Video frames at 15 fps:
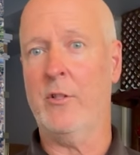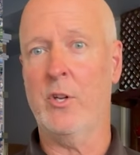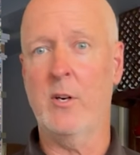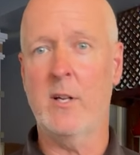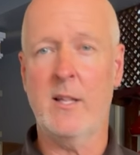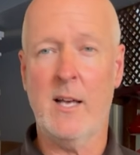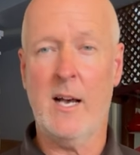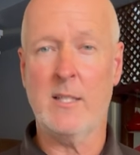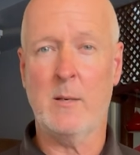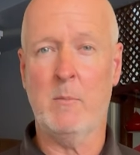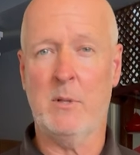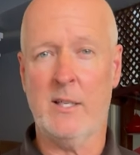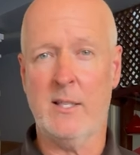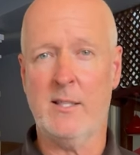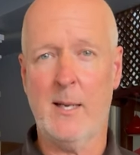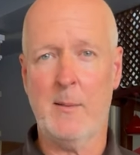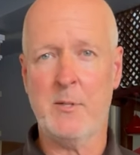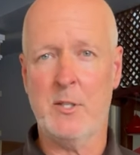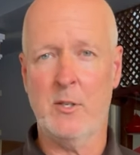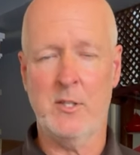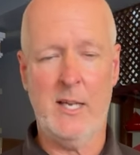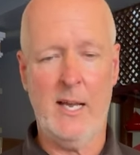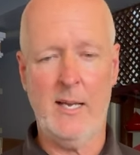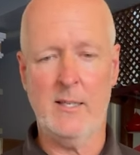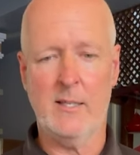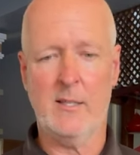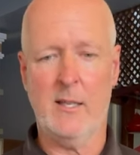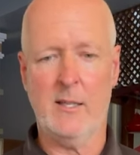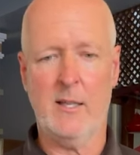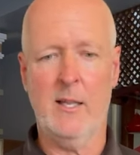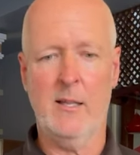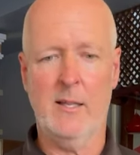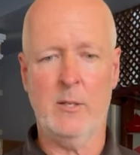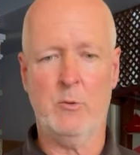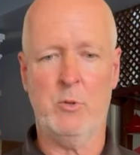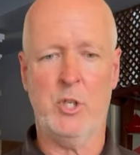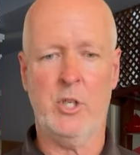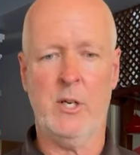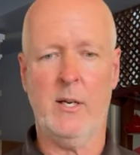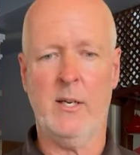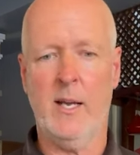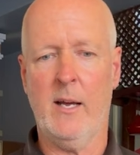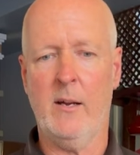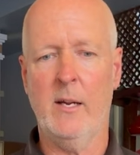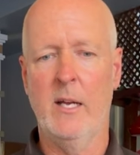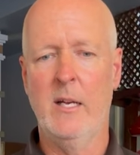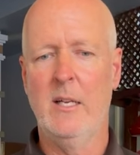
30,000 plus steps those days that this was shut down.